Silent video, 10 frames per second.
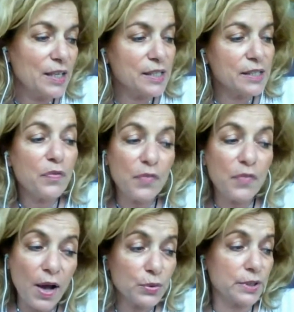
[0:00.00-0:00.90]
He is the
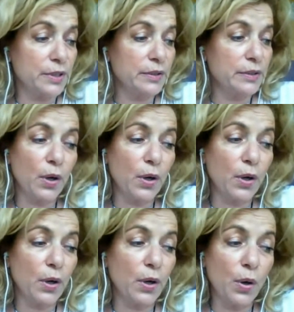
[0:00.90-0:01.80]
founder, the
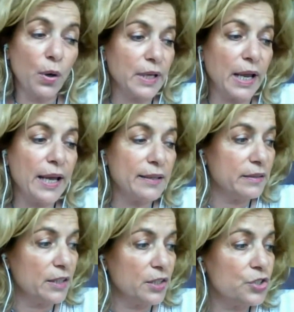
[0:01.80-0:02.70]
owner, the
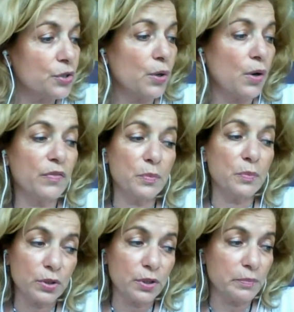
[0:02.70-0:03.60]
head teacher of
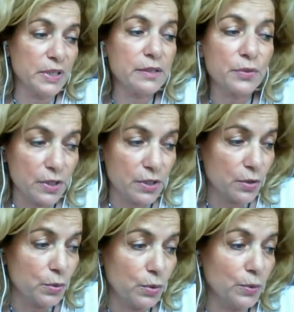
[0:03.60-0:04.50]
the Modern Mystery
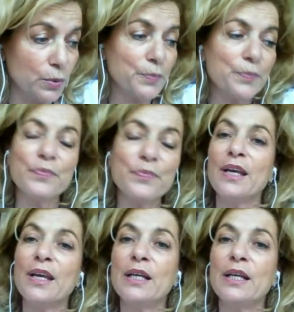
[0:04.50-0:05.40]
School
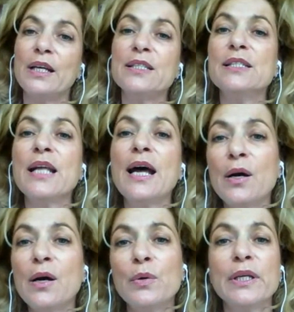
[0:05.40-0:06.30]
that is
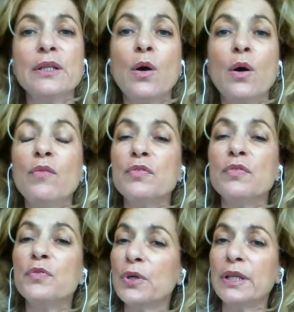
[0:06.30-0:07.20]
now in
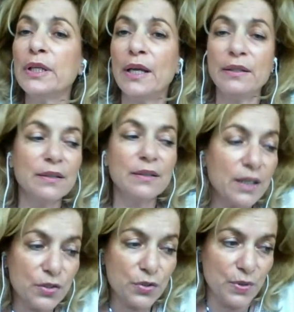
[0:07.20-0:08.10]
over 48
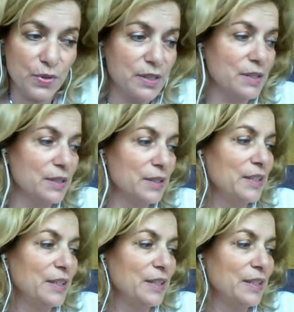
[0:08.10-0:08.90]
countries